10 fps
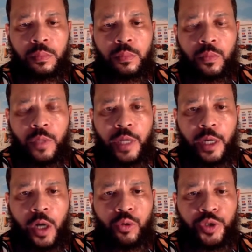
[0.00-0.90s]
Where that
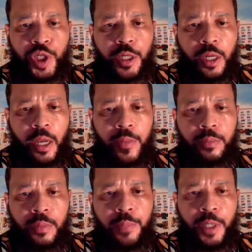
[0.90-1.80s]
goat shit at?
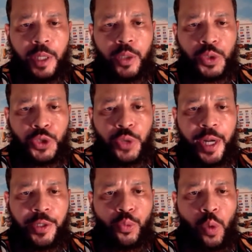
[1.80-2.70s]
Let me get straight
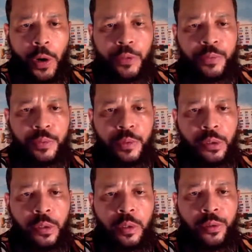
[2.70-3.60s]
to work.
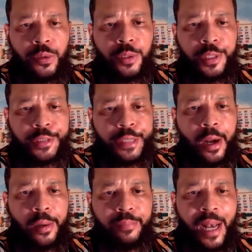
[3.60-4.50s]
You niggas
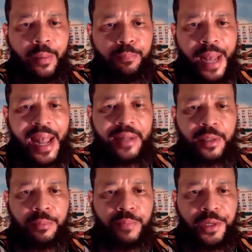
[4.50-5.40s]
talking about
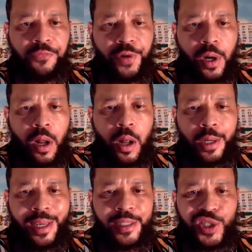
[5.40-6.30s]
bathroom and all
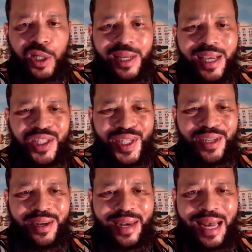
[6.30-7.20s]
that shit. That shit
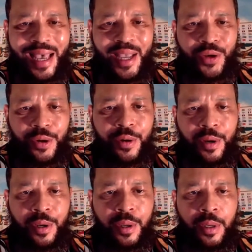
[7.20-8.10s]
later.
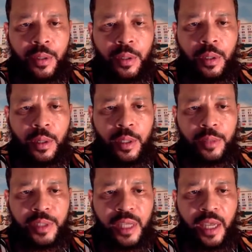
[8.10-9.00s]
You know what I'm
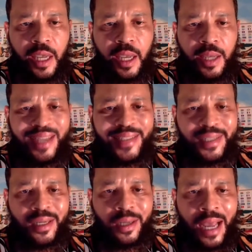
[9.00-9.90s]
saying? That
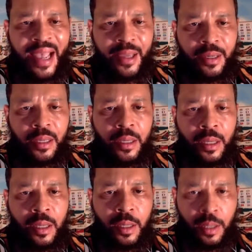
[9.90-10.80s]
shit later.
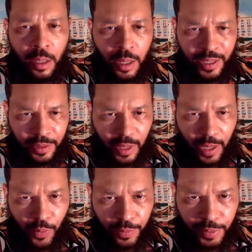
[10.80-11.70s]
You understand
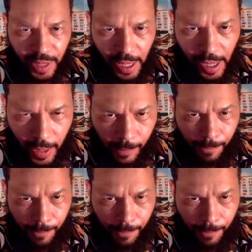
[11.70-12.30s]
what I'm saying?